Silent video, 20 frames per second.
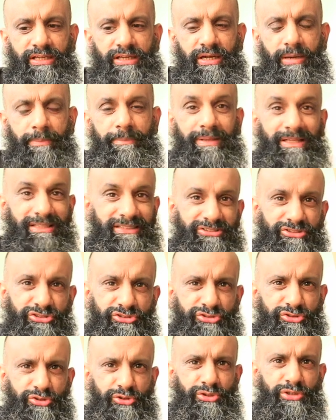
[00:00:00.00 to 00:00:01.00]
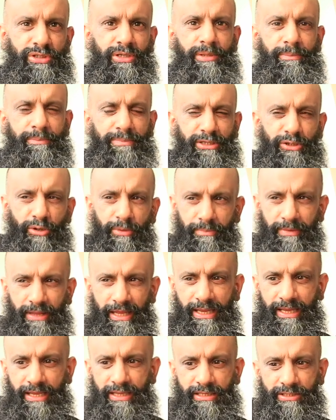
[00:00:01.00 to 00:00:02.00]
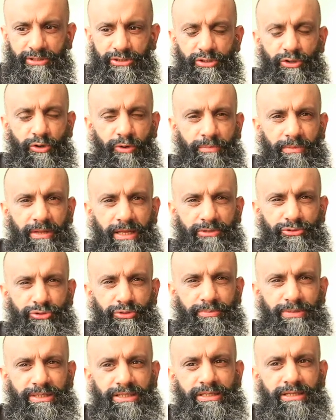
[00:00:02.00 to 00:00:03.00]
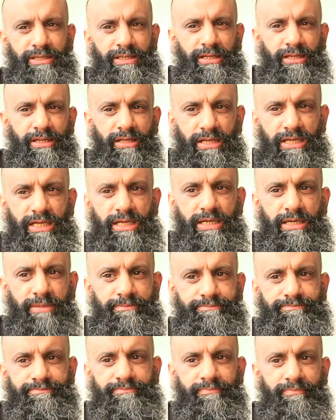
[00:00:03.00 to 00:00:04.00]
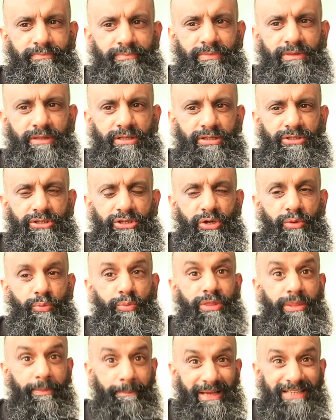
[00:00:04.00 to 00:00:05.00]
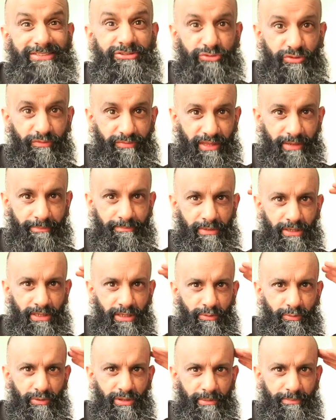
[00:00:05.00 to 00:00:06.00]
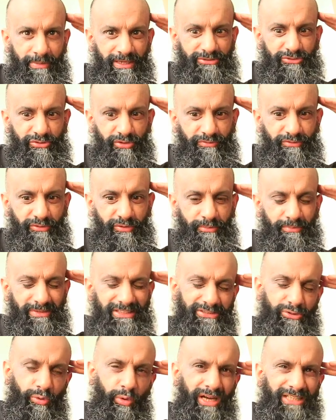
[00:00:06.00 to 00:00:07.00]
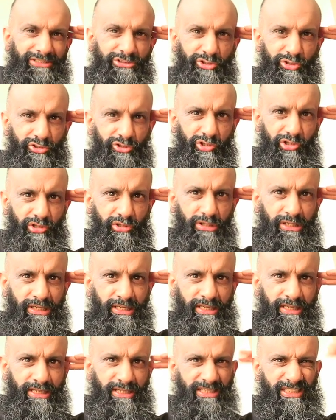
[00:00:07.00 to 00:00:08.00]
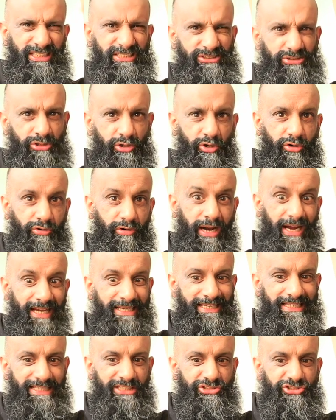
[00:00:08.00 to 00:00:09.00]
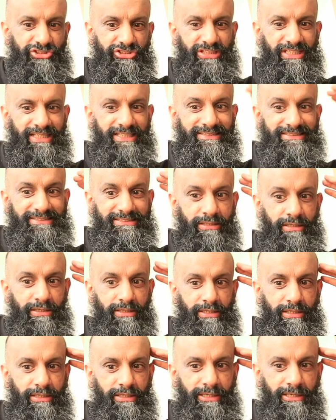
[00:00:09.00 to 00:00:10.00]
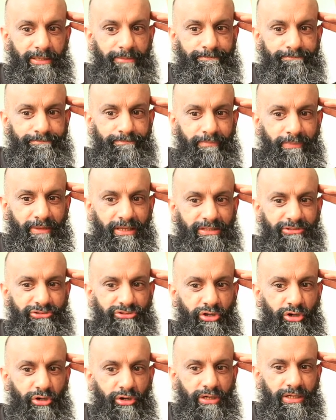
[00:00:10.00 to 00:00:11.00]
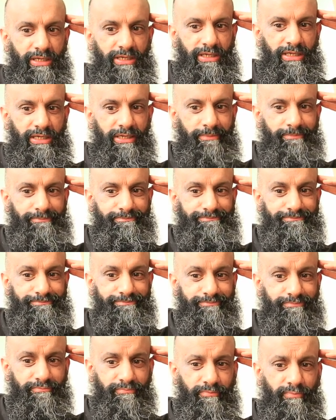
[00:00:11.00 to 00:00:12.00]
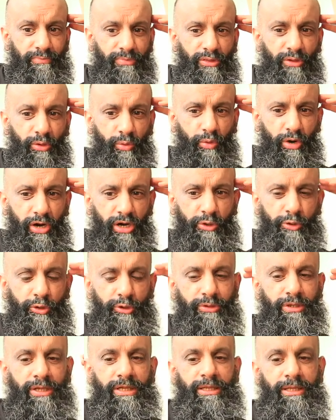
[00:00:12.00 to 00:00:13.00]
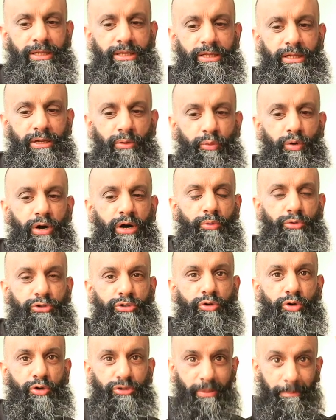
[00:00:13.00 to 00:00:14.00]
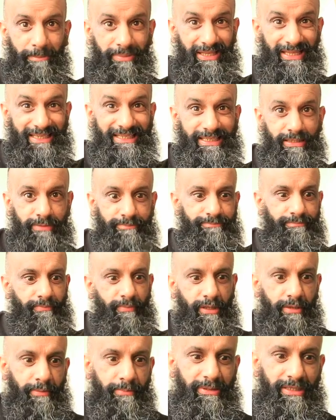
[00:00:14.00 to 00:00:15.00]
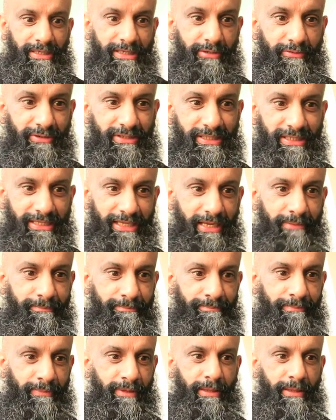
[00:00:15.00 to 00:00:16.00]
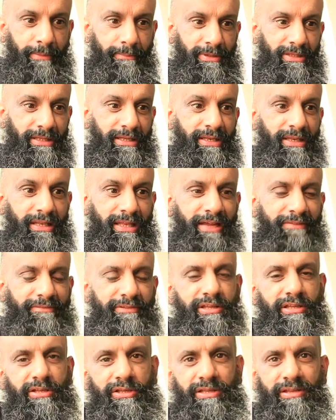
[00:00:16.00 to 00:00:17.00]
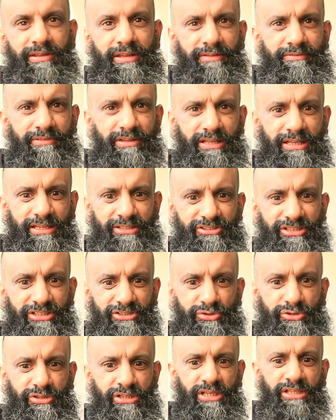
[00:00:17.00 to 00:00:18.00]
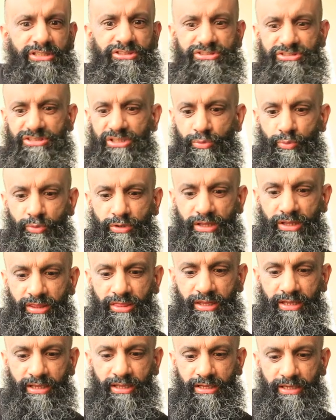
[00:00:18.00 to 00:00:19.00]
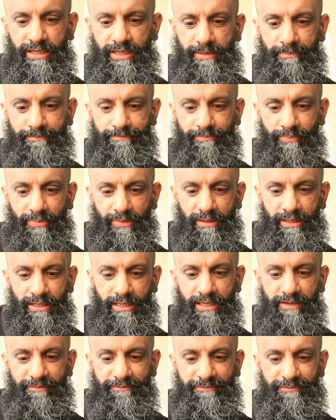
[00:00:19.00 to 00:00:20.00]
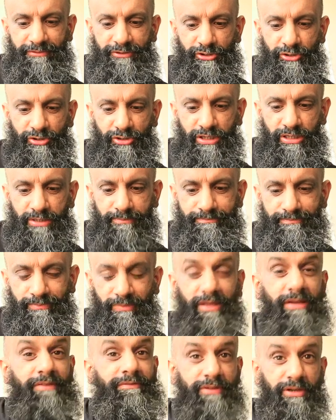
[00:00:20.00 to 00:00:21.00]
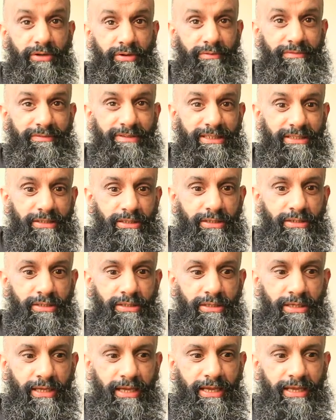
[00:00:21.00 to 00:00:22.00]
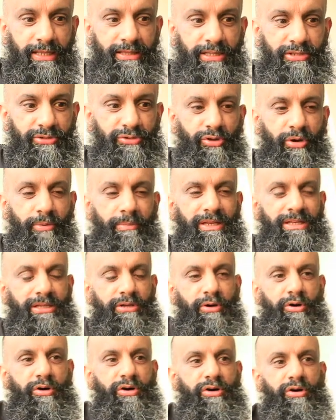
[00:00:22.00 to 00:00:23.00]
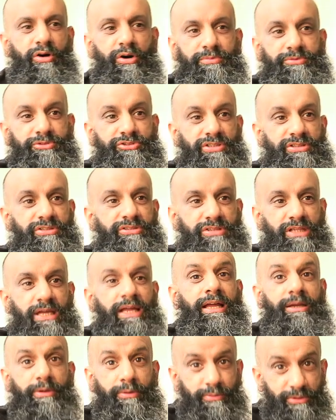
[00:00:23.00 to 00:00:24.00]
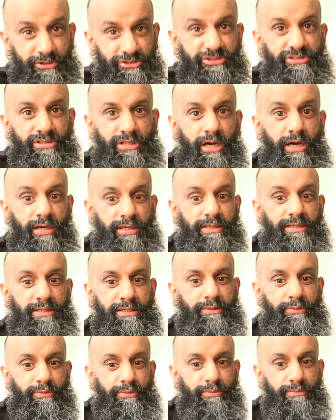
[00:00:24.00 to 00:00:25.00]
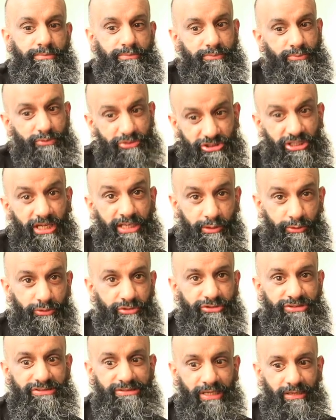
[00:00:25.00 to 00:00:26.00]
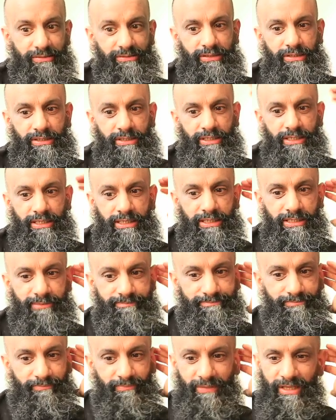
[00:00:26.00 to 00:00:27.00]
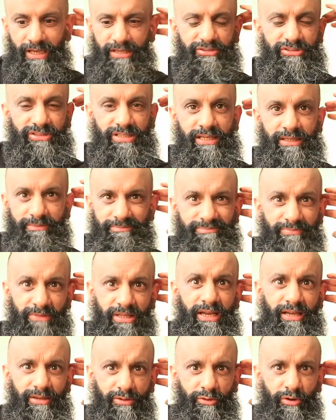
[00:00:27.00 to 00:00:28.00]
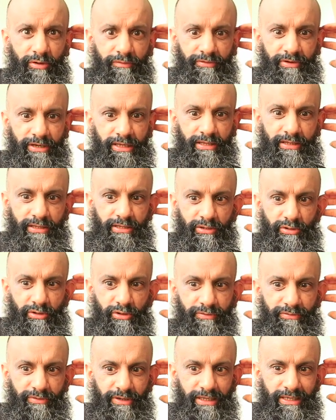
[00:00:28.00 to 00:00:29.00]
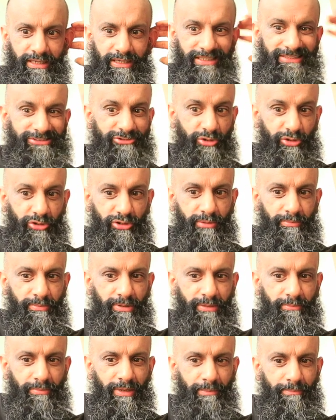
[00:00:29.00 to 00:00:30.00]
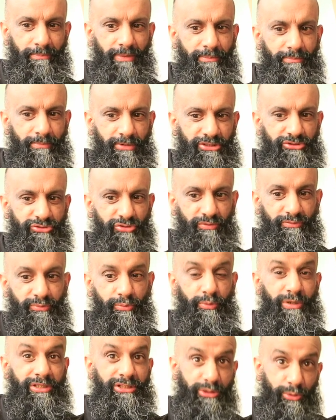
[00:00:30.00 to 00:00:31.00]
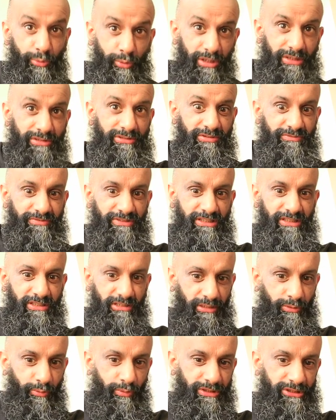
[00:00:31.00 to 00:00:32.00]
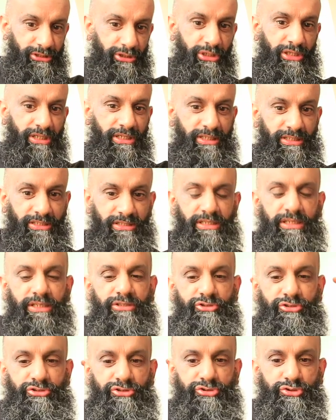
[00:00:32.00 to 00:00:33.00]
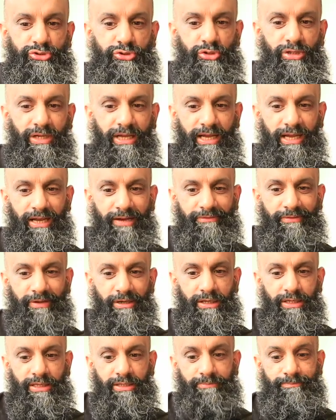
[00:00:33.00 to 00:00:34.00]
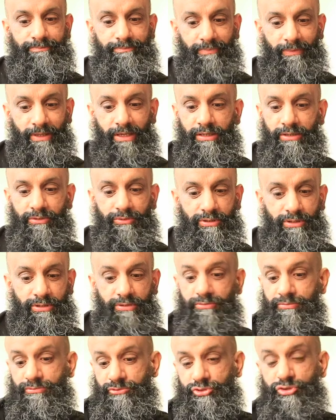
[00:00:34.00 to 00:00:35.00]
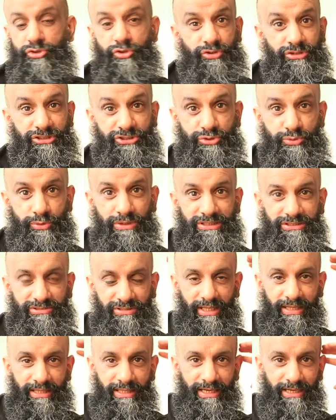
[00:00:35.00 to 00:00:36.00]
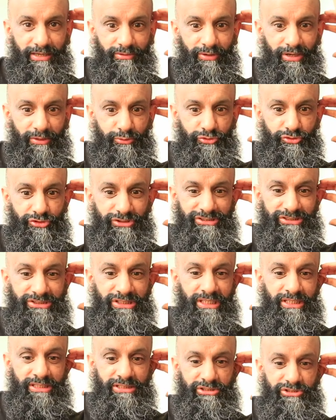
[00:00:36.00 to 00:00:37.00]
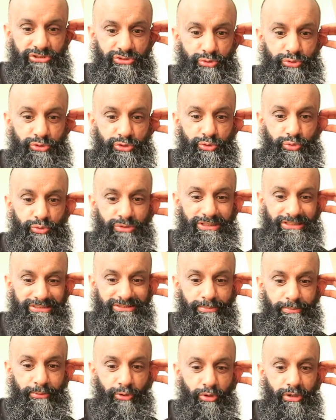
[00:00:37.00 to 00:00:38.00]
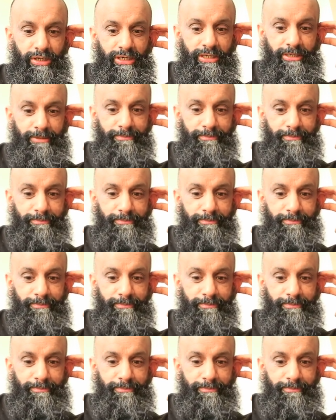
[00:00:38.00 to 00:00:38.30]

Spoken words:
ability to be up there, you know, up there to be, you know, with the best of them, with the best of them. It's quite subtle. It's alright-ish taste. It's not what I would call a player in the game. But then, nevertheless, it's still worth if you're a vegan and there's not many options, which I understand, I'd say, yeah, go for it. It's not going to bring back memories of when you weren't a vegan, when you did used to have sugary sweets like that, Rowntree's sweets, but